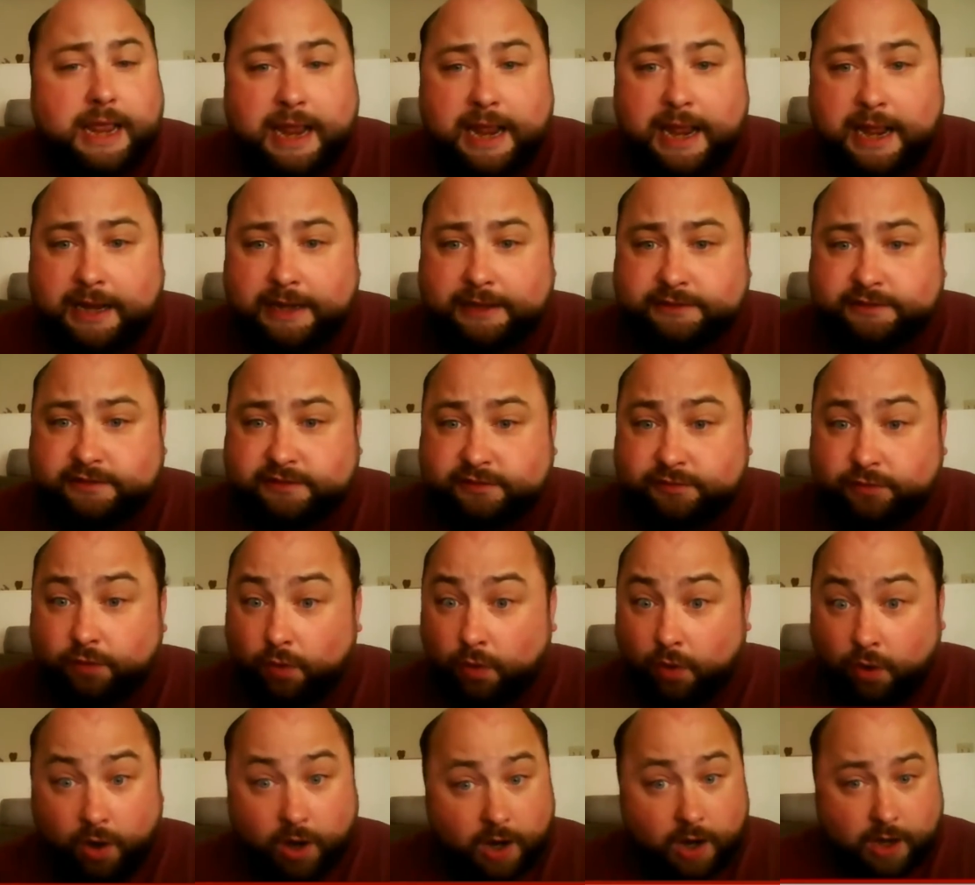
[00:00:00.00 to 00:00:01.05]
And
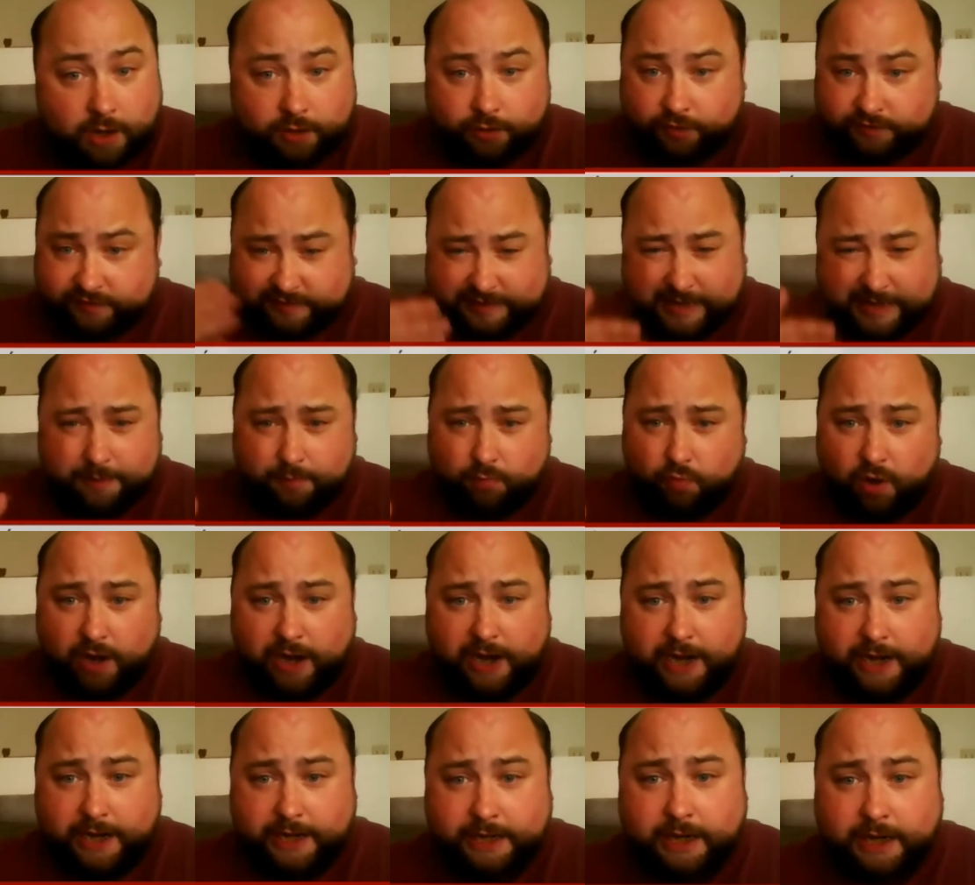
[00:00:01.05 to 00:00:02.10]
so the same
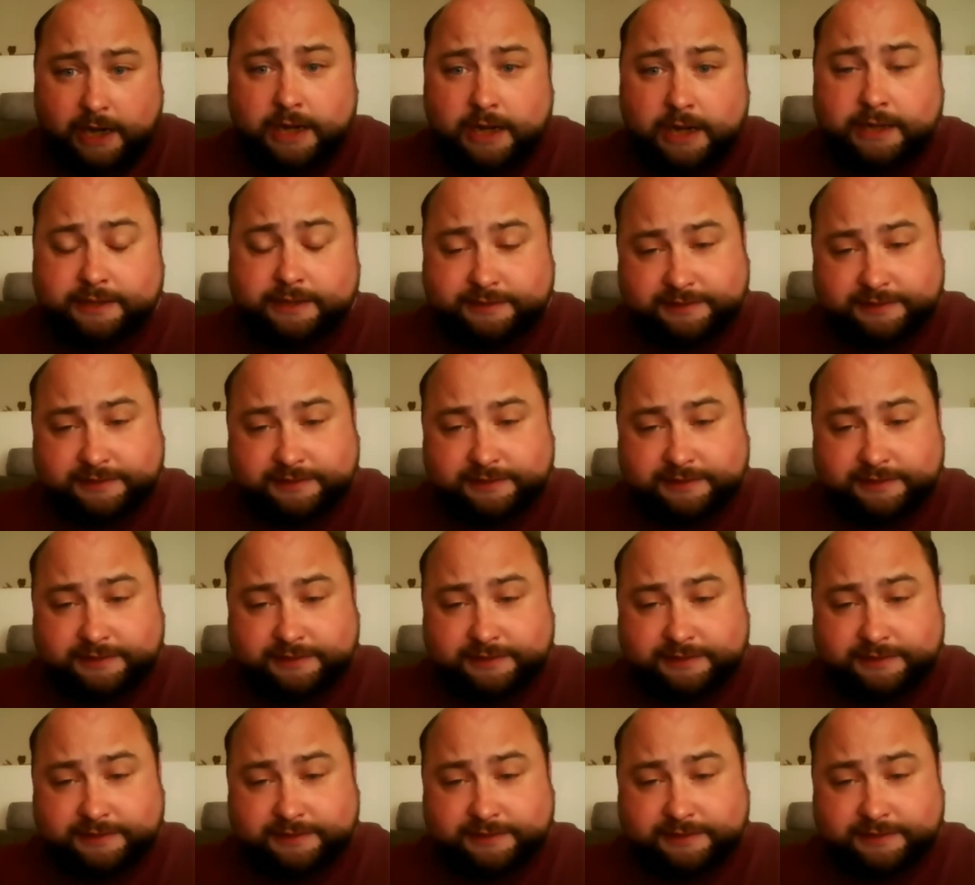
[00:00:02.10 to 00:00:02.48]
way,